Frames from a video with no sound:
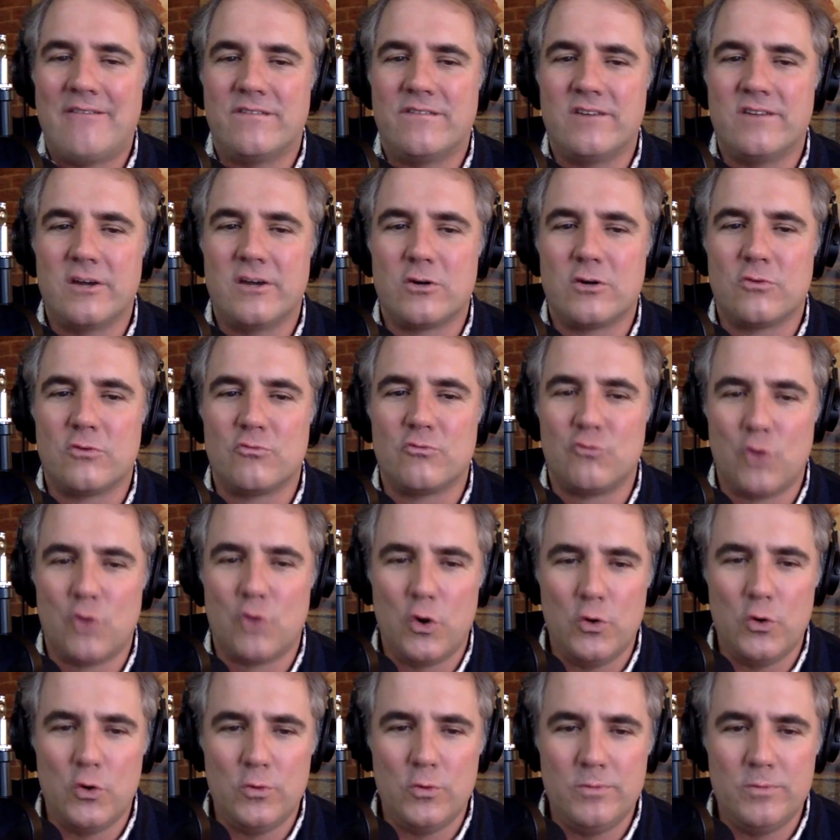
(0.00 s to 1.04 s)
little
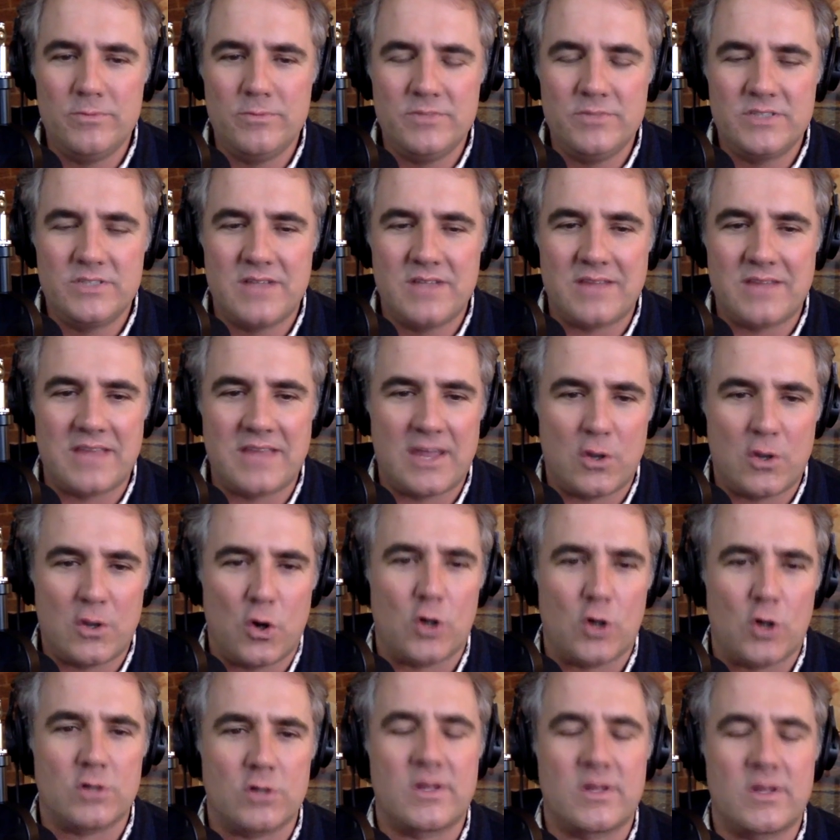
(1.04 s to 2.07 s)
rooms that they
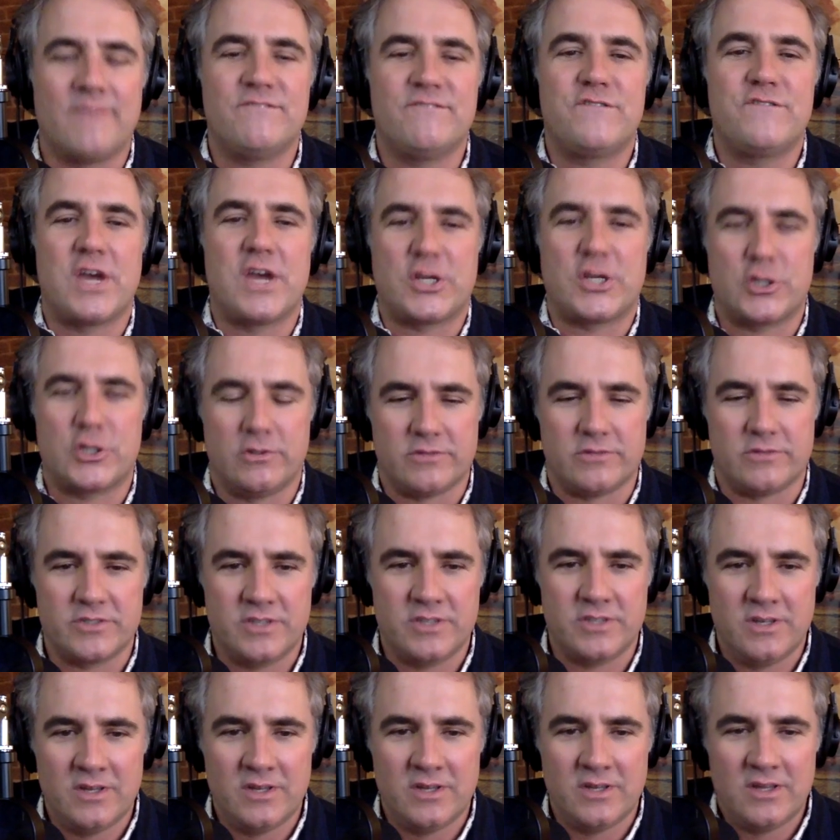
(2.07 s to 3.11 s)
call confessionals.
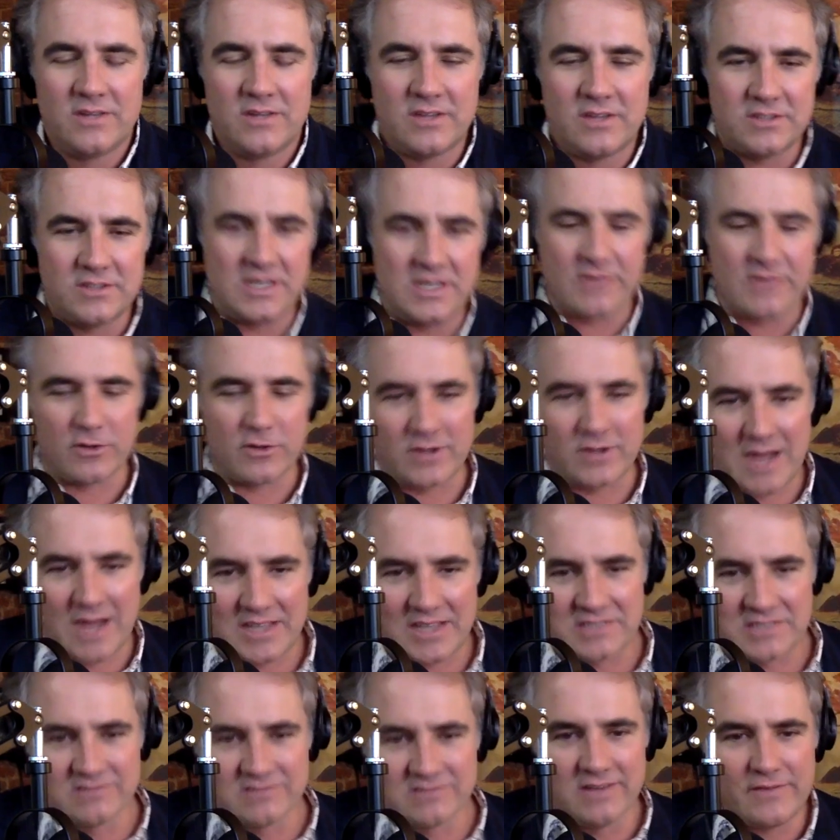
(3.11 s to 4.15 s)
There's either a
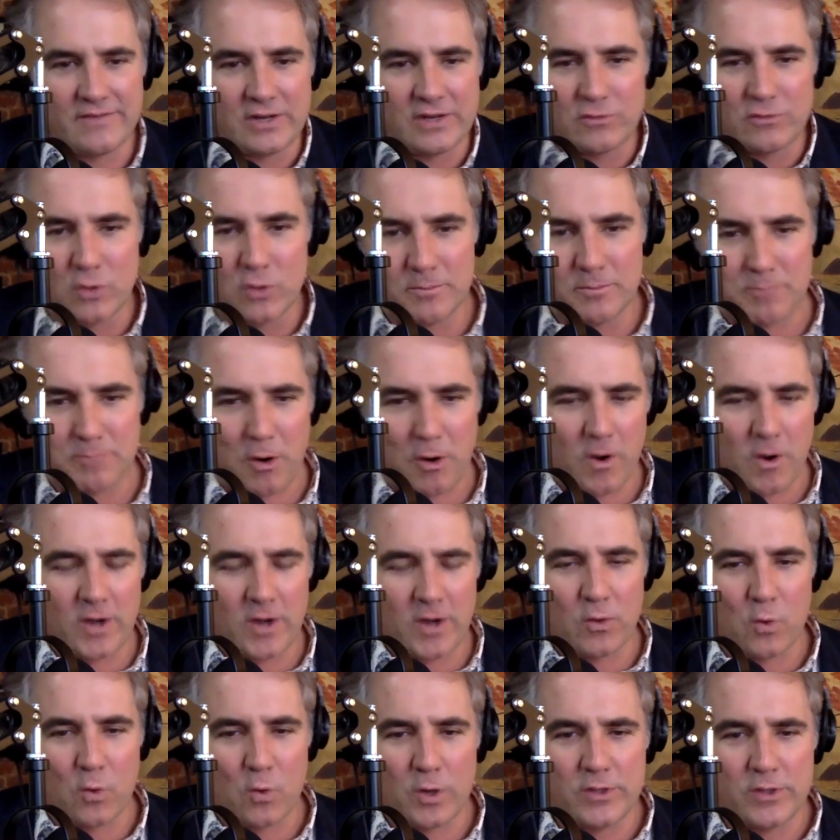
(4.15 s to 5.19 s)
nice living room part
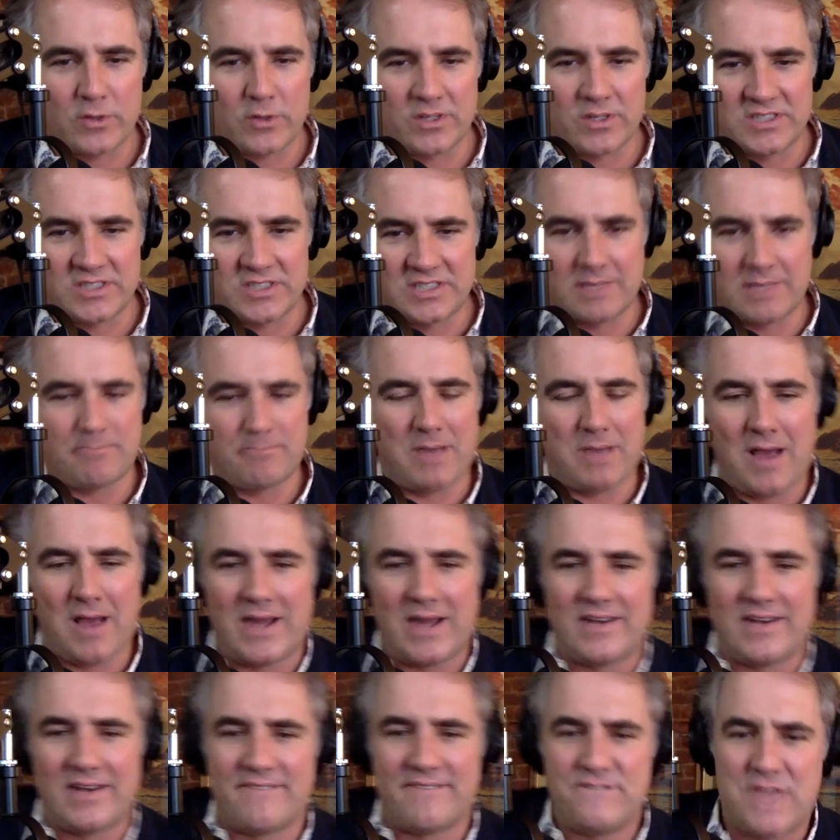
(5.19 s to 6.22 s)
or you could sit
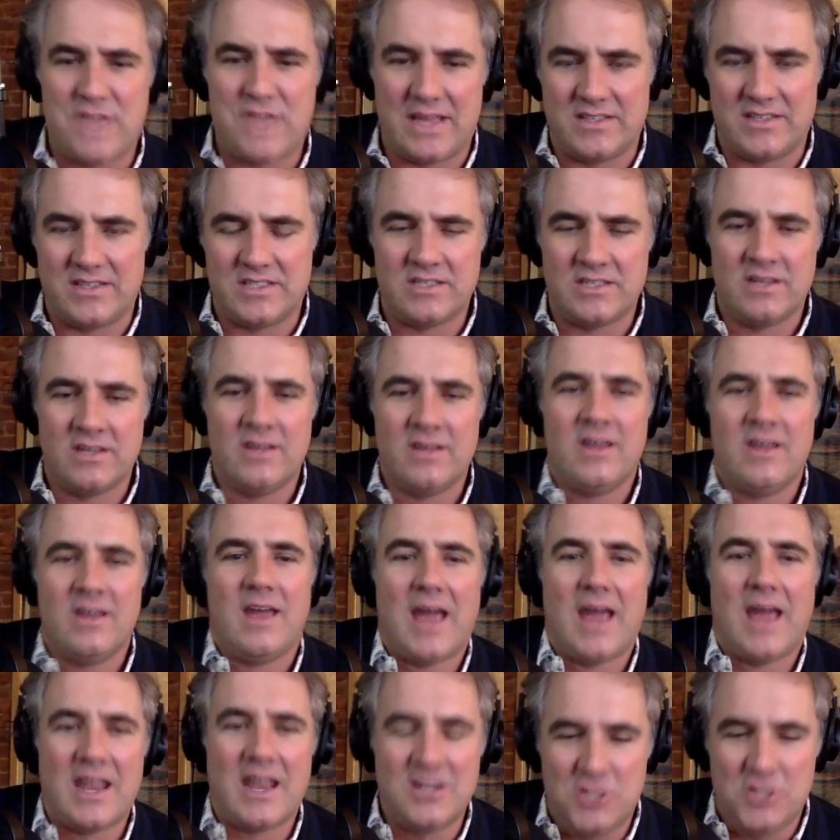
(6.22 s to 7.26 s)
behind a fence
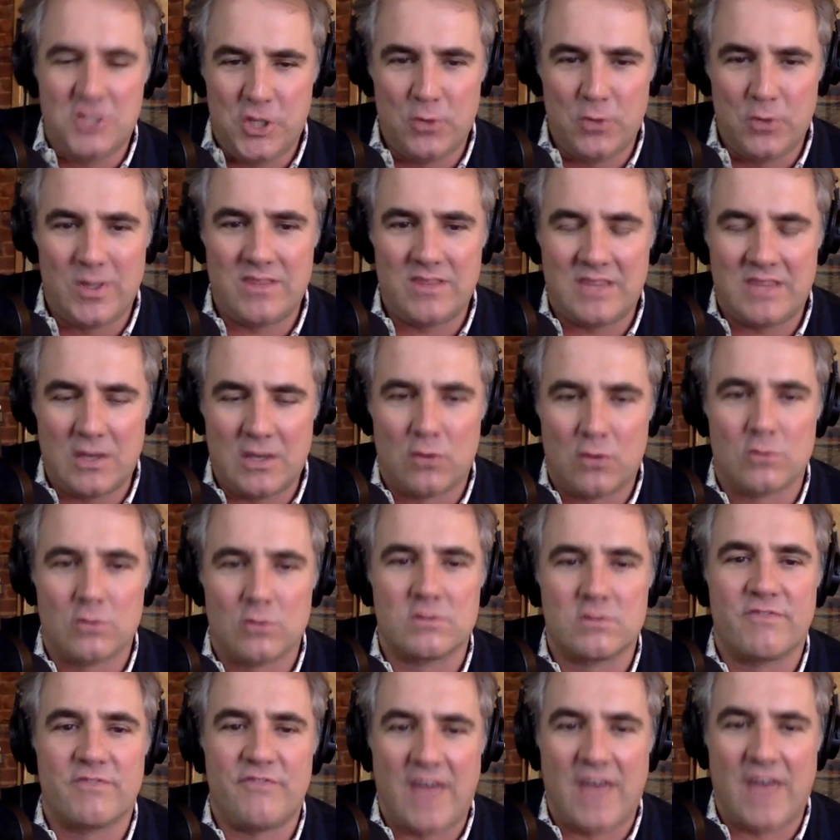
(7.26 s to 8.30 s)
and do it the
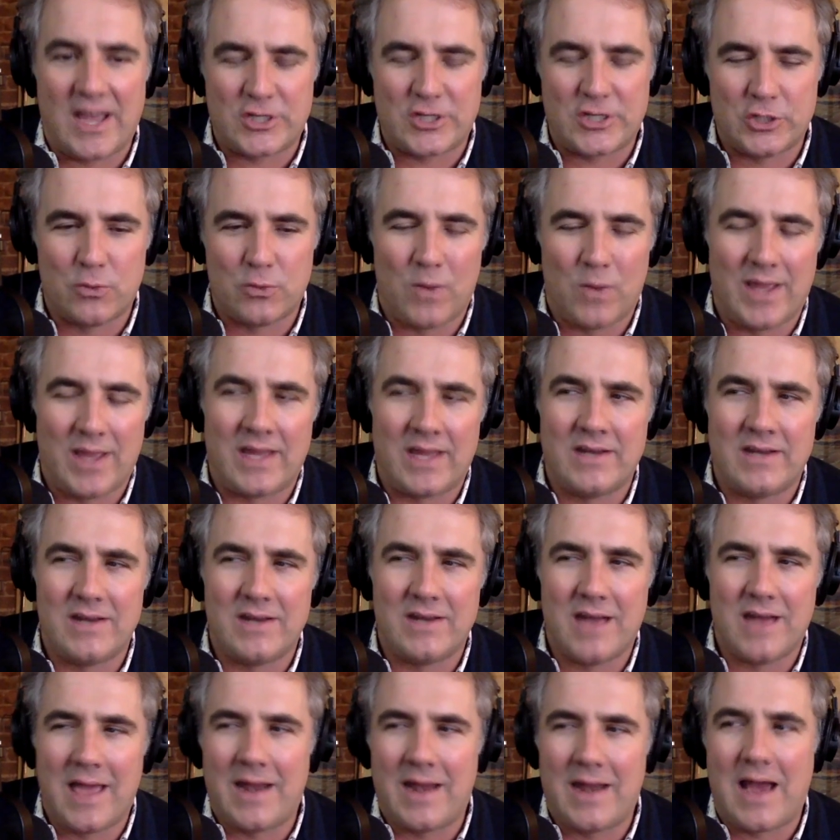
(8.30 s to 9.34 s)
old fashioned way.
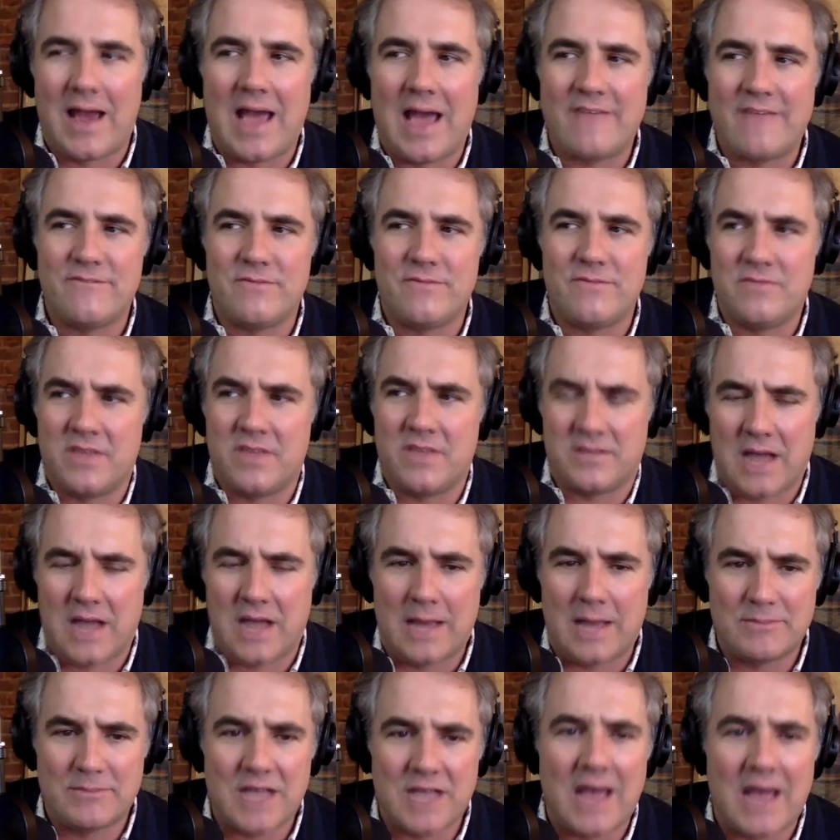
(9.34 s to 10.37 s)
And, and I've, the
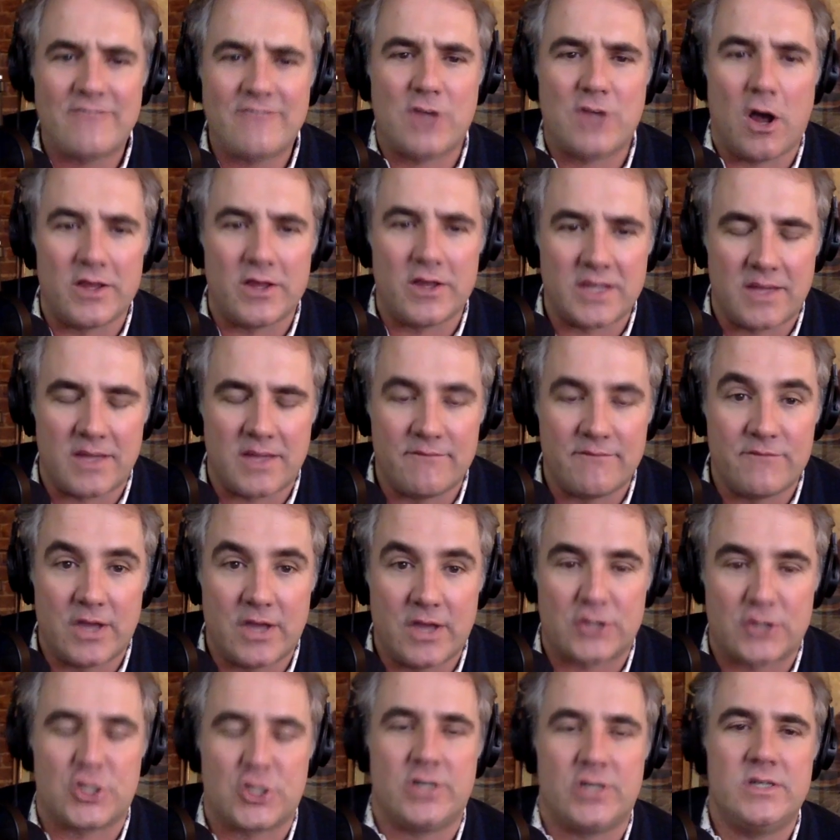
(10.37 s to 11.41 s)
times I've gone to
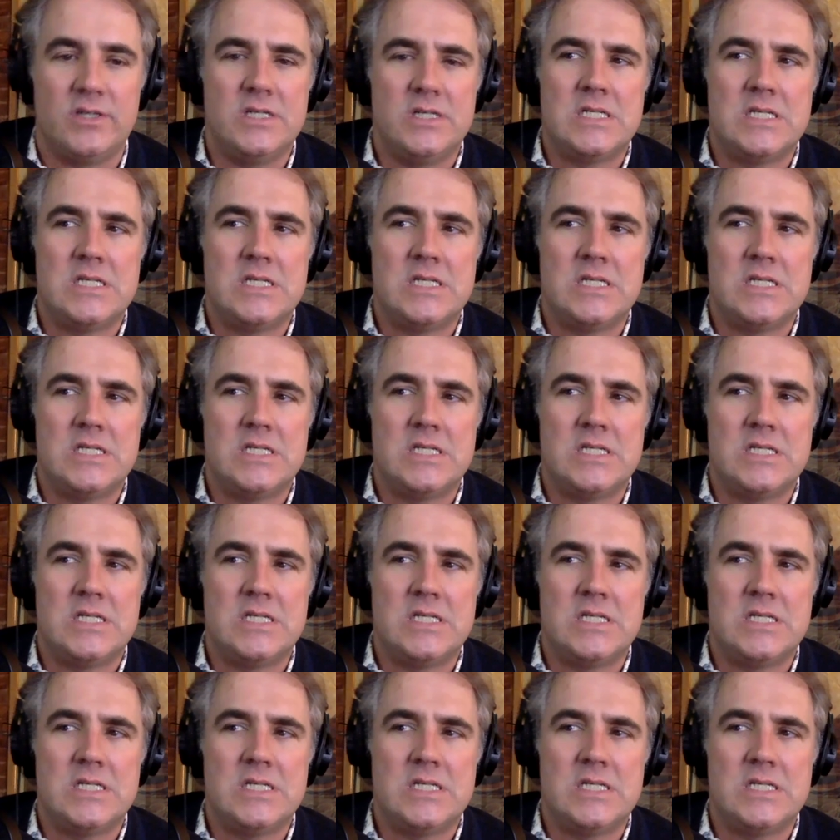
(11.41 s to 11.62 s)
confession,